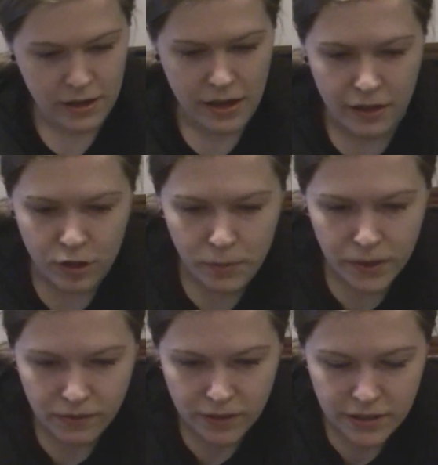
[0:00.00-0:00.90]
A
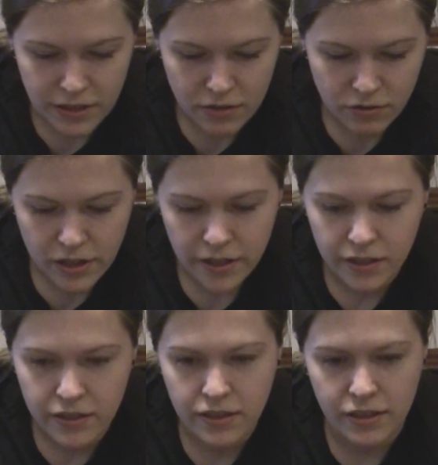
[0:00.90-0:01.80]
copy of the
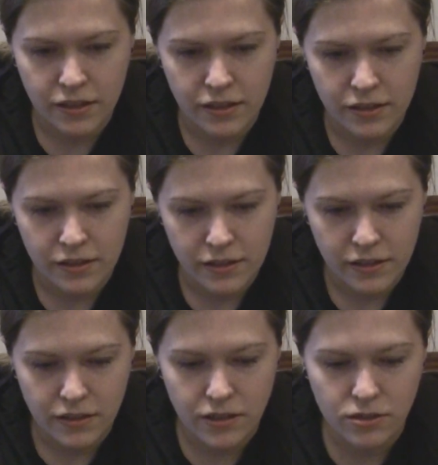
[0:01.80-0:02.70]
soundtrack.
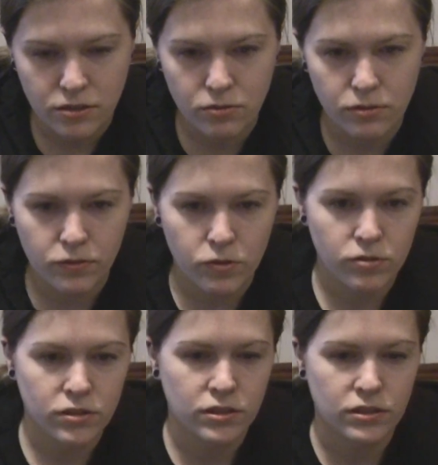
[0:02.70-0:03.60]
Digital, of
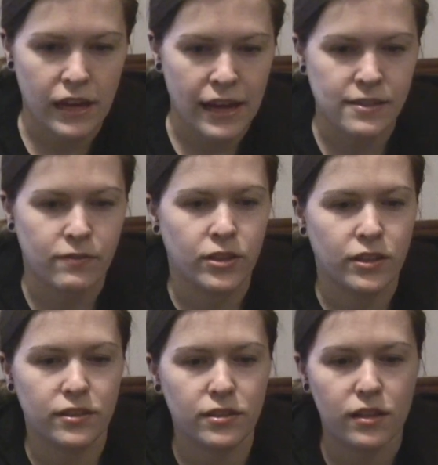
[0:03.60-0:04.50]
course, as
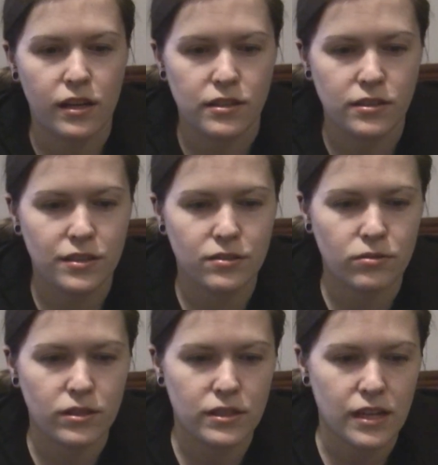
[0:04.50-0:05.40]
everything is digital
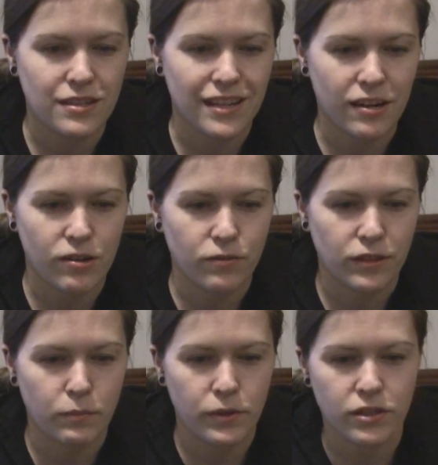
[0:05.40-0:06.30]
these days. You get it off
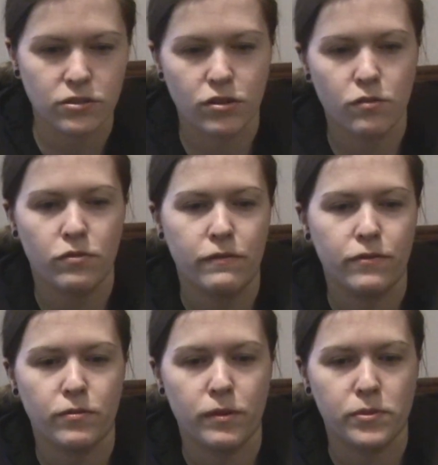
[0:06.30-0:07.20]
the BioShock
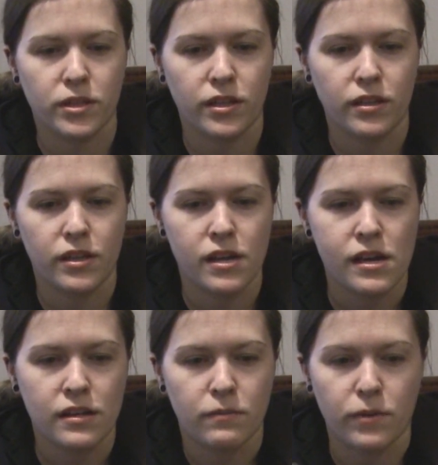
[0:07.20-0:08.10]
Infinite website,
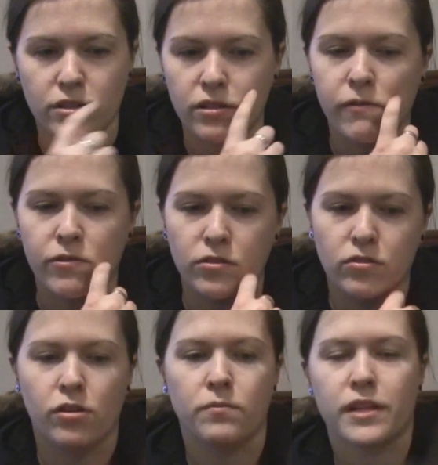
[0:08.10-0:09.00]

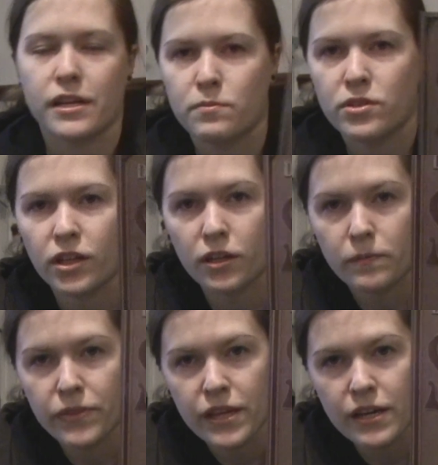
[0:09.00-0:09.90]
bioshockinfinite.com/music,
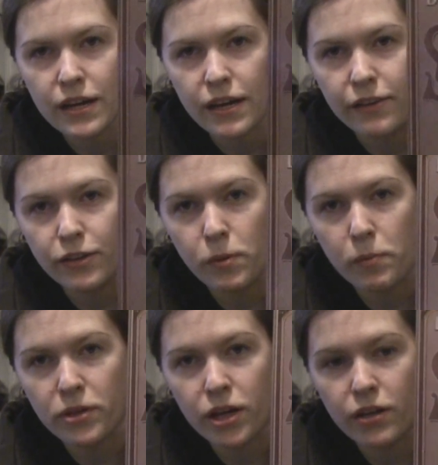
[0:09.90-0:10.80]
and you can
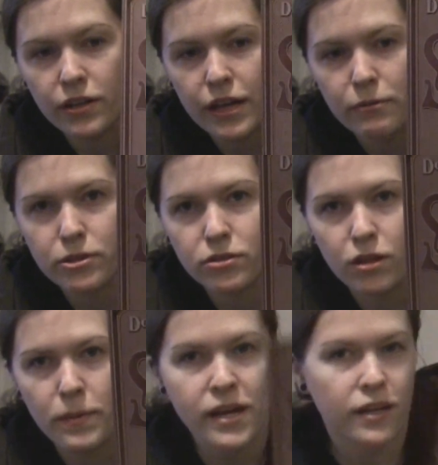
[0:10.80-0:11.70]
pop your code in there, which is
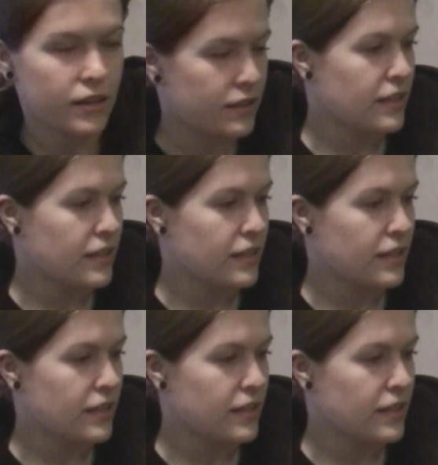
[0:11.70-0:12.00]
on the back.